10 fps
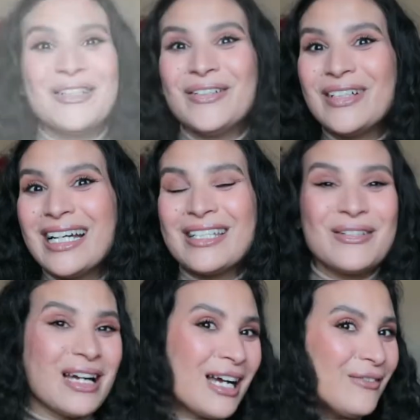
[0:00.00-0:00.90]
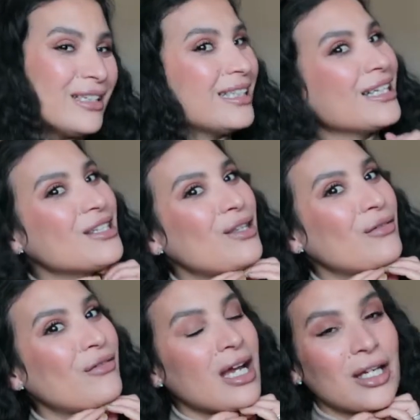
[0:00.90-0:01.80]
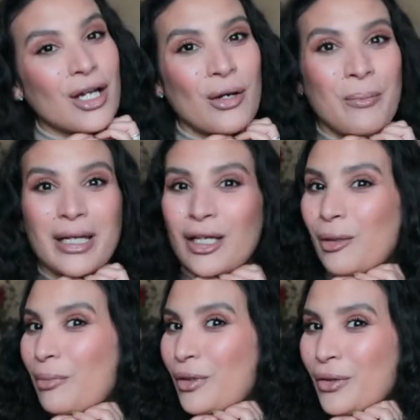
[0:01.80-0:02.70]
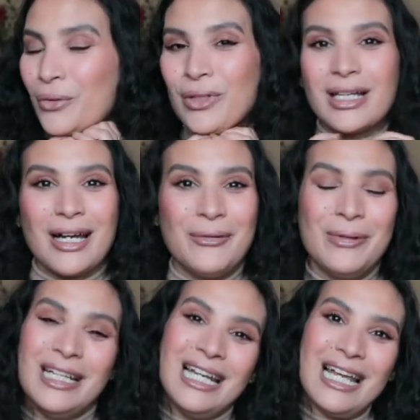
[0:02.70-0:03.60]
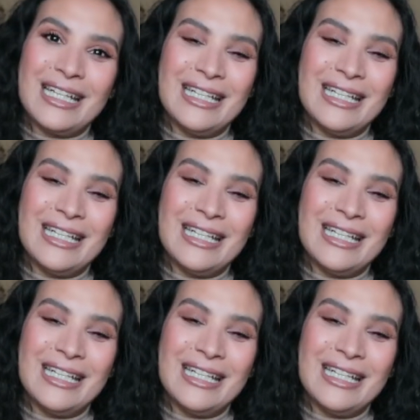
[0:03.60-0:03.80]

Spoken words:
go guys, you have it. That's the final makeup look. I really like